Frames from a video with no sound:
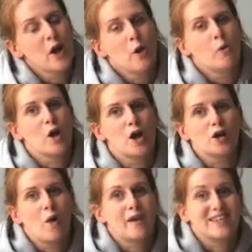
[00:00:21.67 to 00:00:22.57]
We're
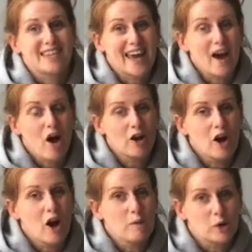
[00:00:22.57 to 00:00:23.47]
going to get on
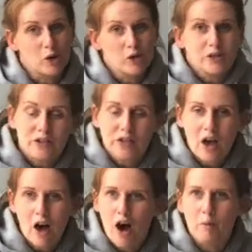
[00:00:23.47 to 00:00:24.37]
our bus
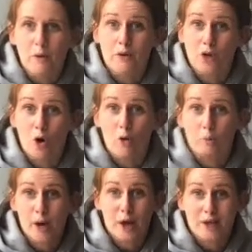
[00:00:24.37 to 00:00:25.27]
called
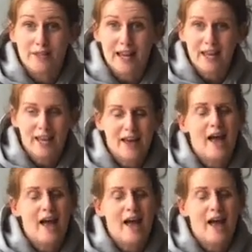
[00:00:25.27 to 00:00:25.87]
Bertie,